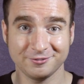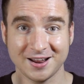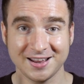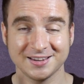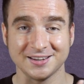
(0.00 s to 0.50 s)

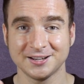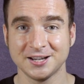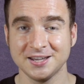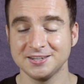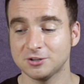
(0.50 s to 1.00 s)
right?
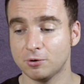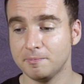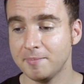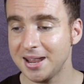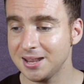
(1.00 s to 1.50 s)
So
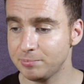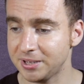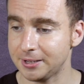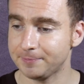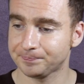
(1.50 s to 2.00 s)

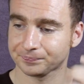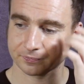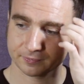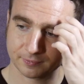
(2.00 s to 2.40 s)
maybe